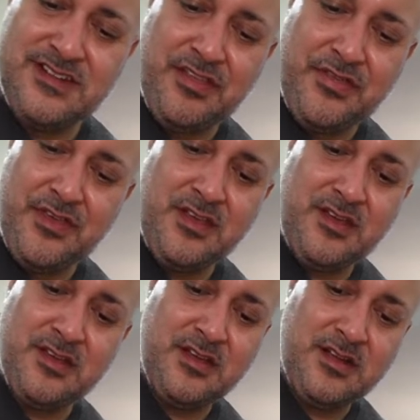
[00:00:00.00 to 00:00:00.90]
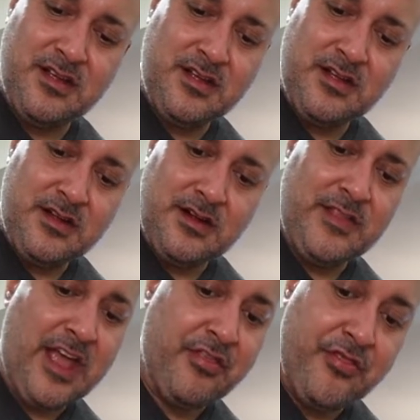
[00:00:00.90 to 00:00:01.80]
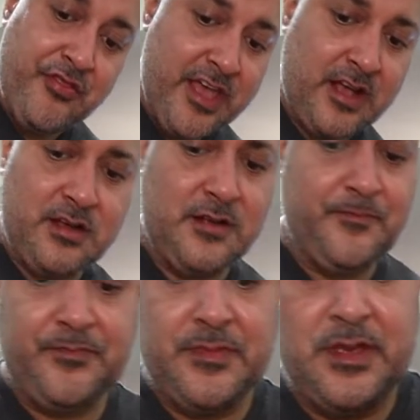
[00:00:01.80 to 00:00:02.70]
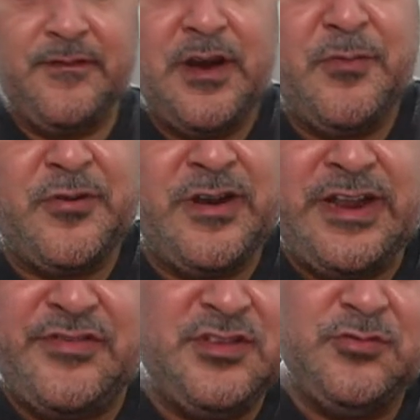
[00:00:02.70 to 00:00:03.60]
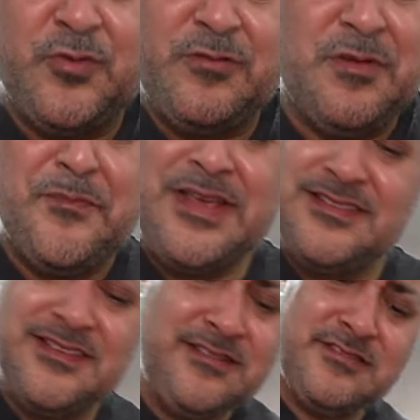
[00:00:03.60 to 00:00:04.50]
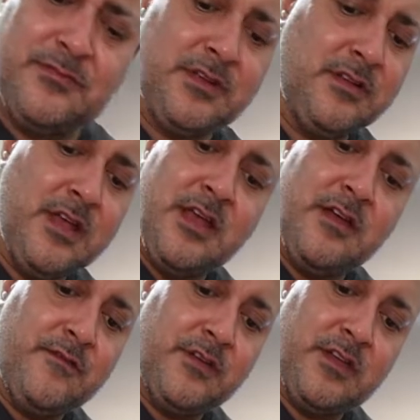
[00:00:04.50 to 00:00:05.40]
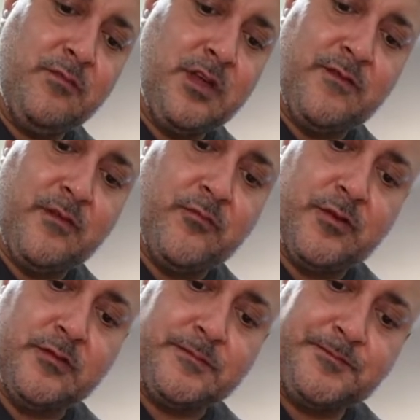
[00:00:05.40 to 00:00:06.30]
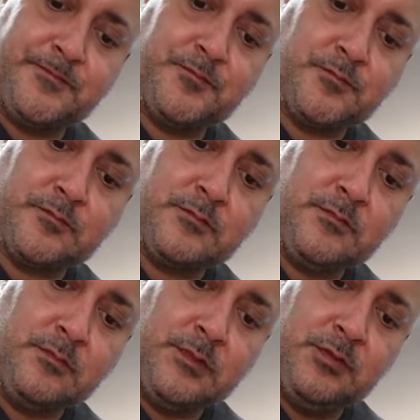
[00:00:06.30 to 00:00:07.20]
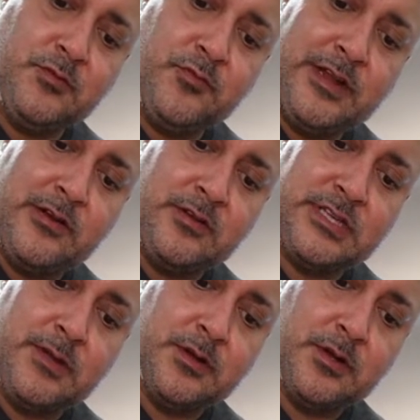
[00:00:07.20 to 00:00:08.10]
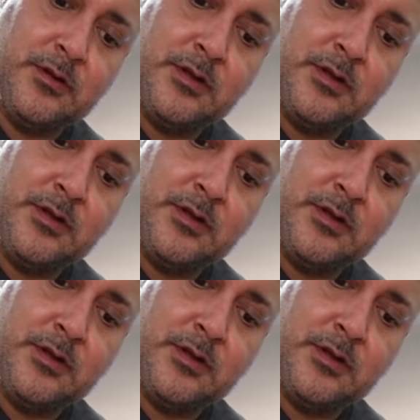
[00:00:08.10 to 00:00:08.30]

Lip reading: I think. If I remember correctly, I think she was working with Missy or something. Forgive me if I'm wrong. It was a really long time ago.